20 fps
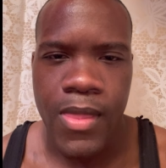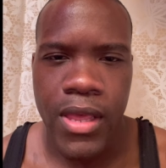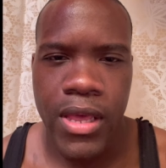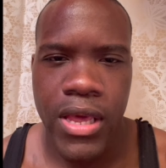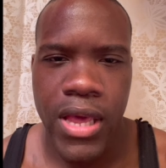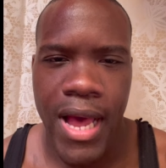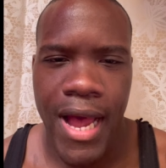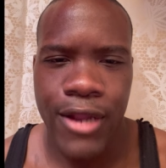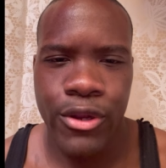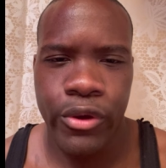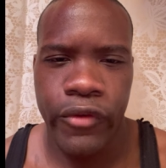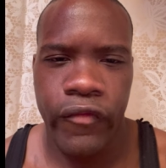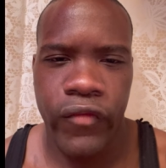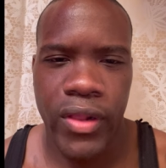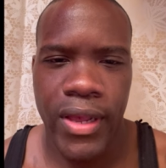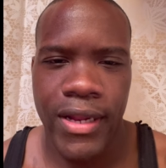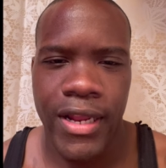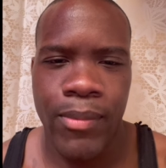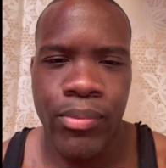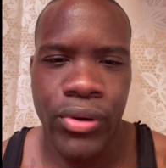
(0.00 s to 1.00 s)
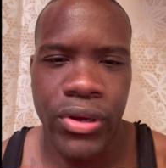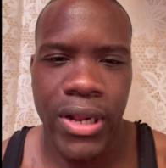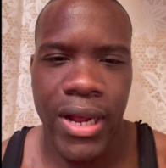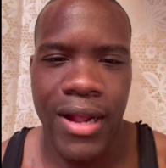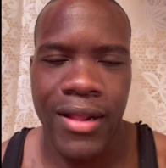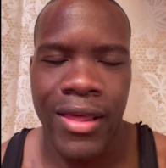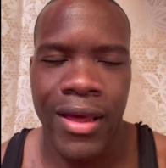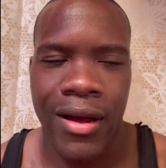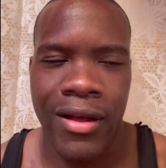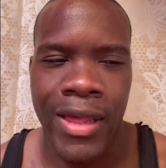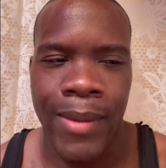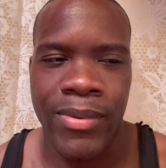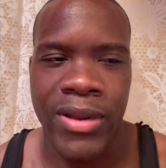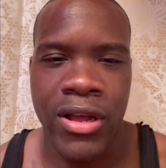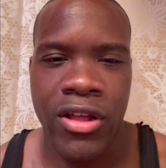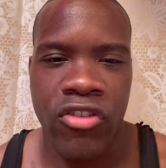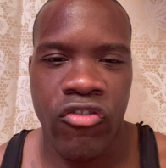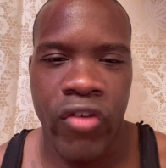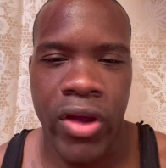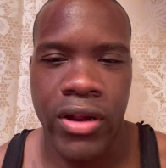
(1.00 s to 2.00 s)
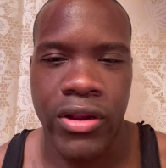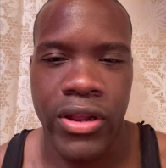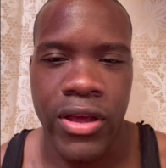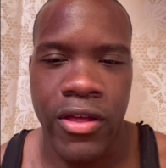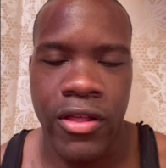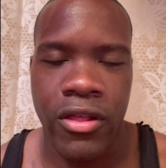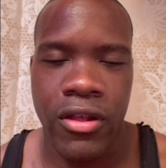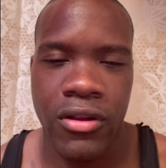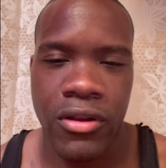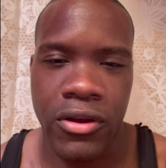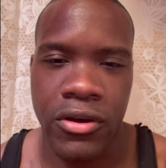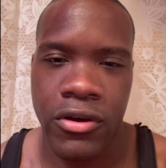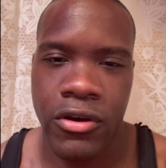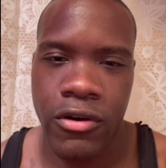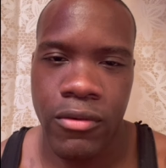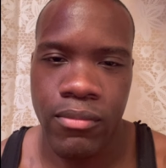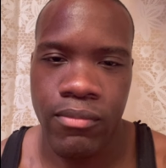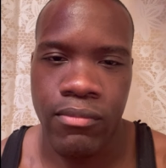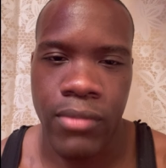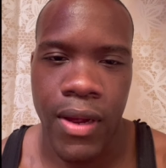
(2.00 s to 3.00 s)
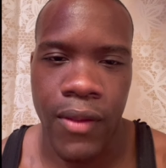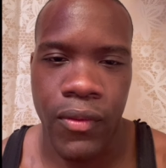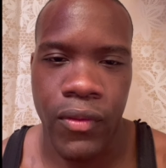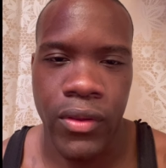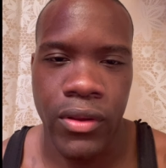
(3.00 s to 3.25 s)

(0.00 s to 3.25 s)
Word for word: yeah, I do feel like he put out a top track and um uh,